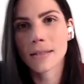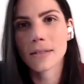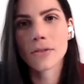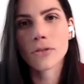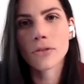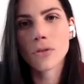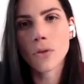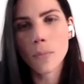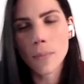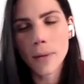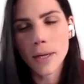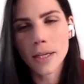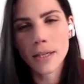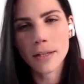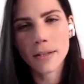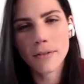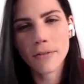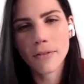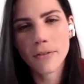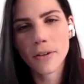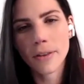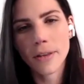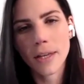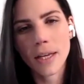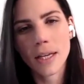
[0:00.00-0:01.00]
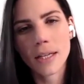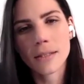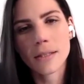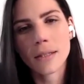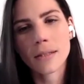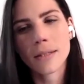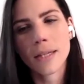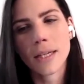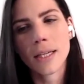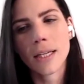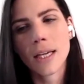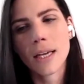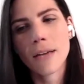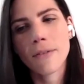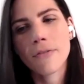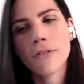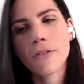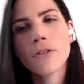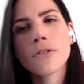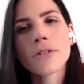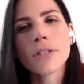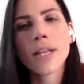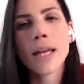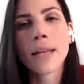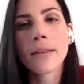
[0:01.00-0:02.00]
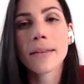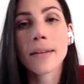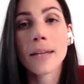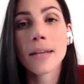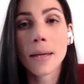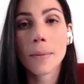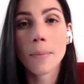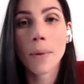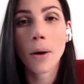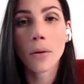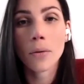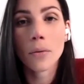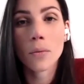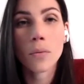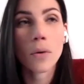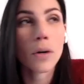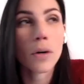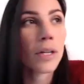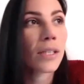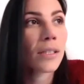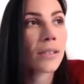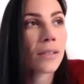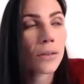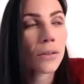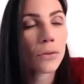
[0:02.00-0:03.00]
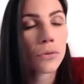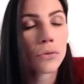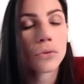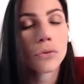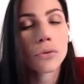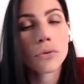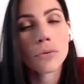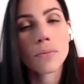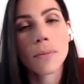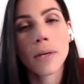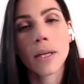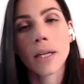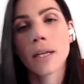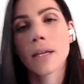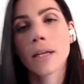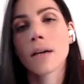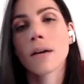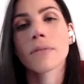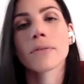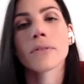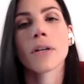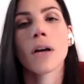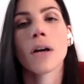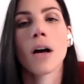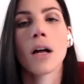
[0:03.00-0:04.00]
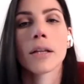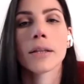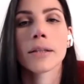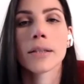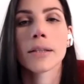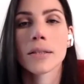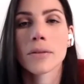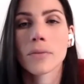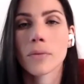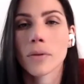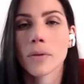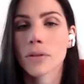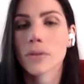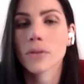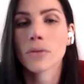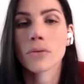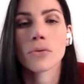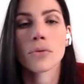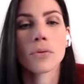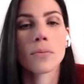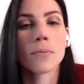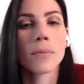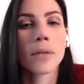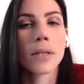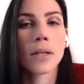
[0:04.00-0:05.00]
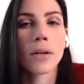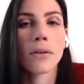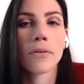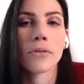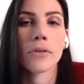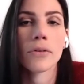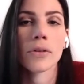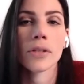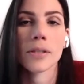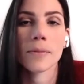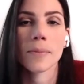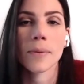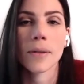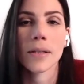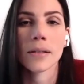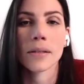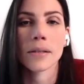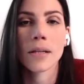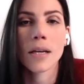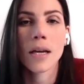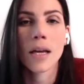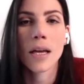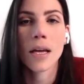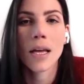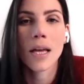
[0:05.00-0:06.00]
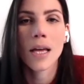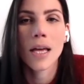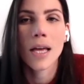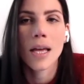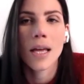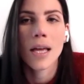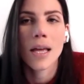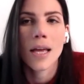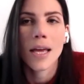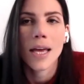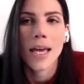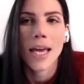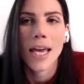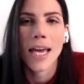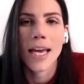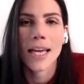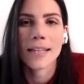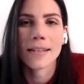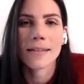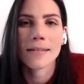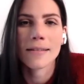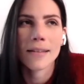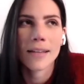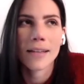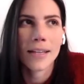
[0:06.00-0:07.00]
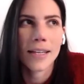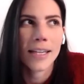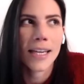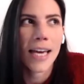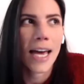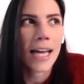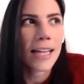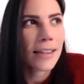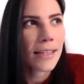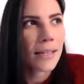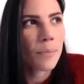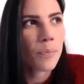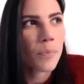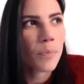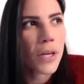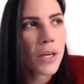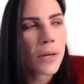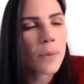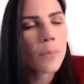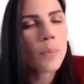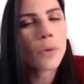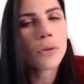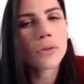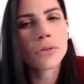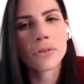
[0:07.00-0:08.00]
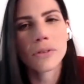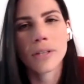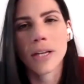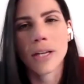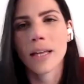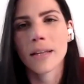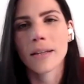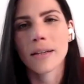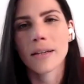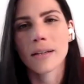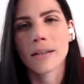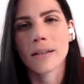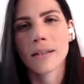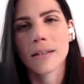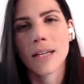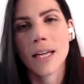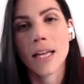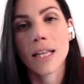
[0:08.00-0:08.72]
There's so many different things. It's like if you start thinking about what is the true meaning of the holidays, what's the true meaning of Christmas? It's get the people together.